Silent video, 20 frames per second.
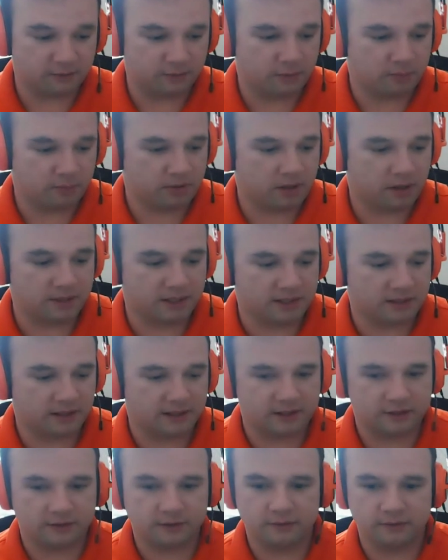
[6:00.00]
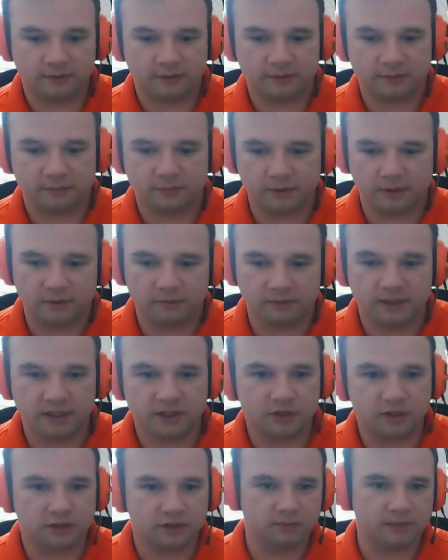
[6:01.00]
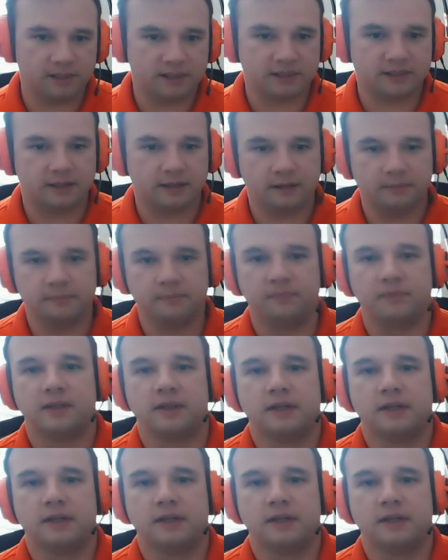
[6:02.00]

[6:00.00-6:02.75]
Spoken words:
we promise not to get you too mixed up.